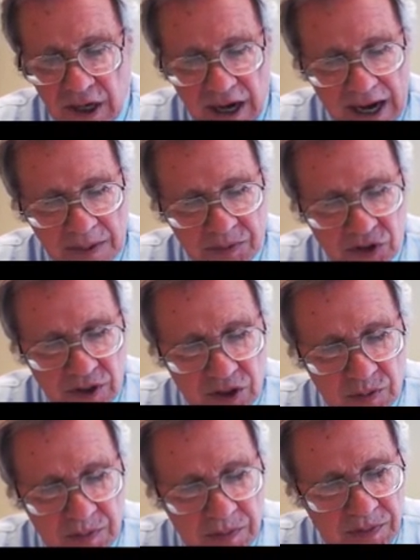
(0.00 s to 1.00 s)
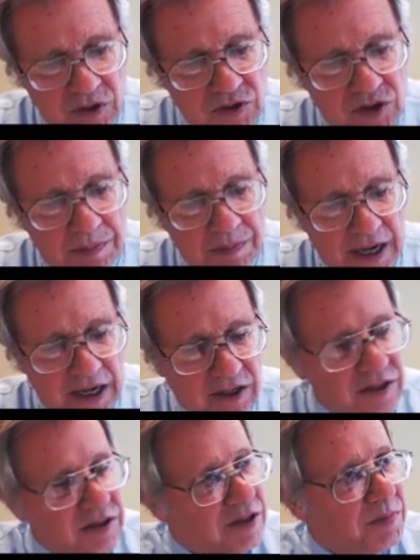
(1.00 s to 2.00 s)
options, proposed a model
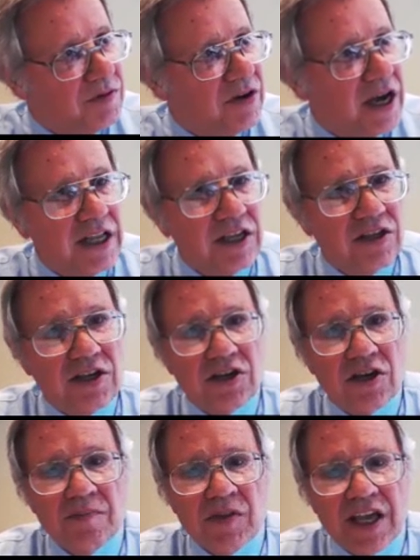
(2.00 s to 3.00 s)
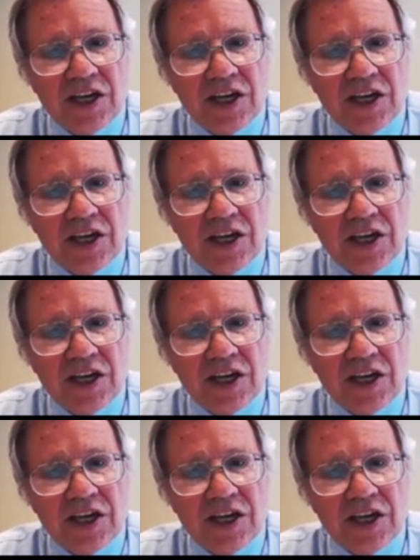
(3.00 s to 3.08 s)
that provided a